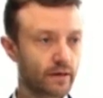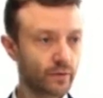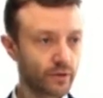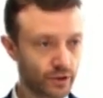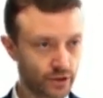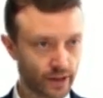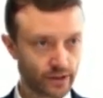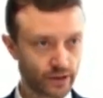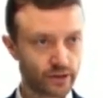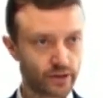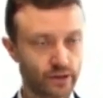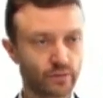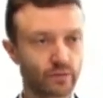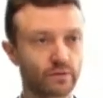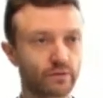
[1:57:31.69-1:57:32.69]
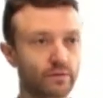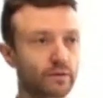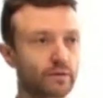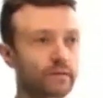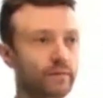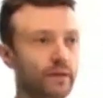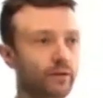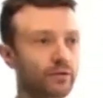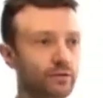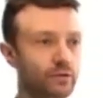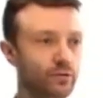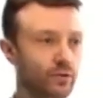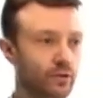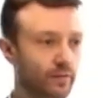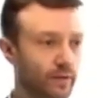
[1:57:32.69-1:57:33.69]
which changed, and we're going
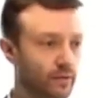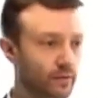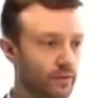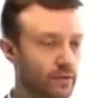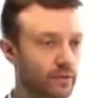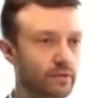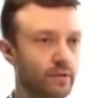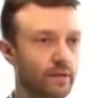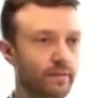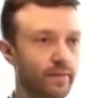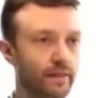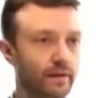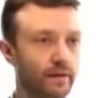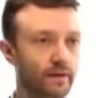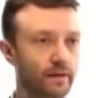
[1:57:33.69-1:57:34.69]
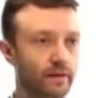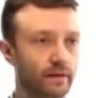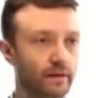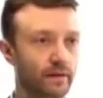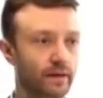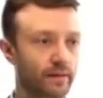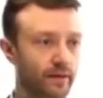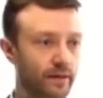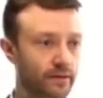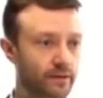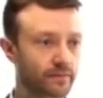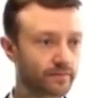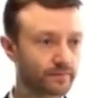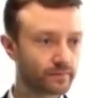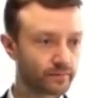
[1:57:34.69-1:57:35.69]
to talk about this in a minute.
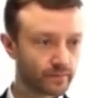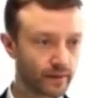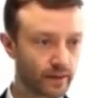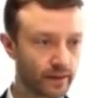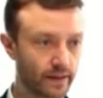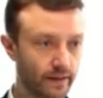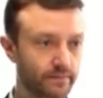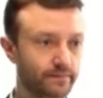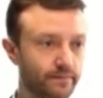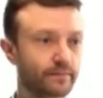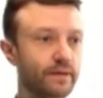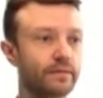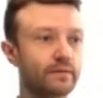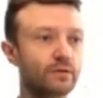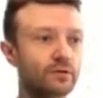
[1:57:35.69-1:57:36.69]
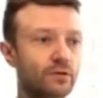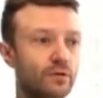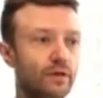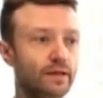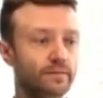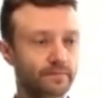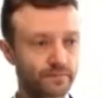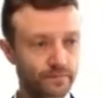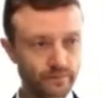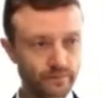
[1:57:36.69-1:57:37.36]
Yeah, not only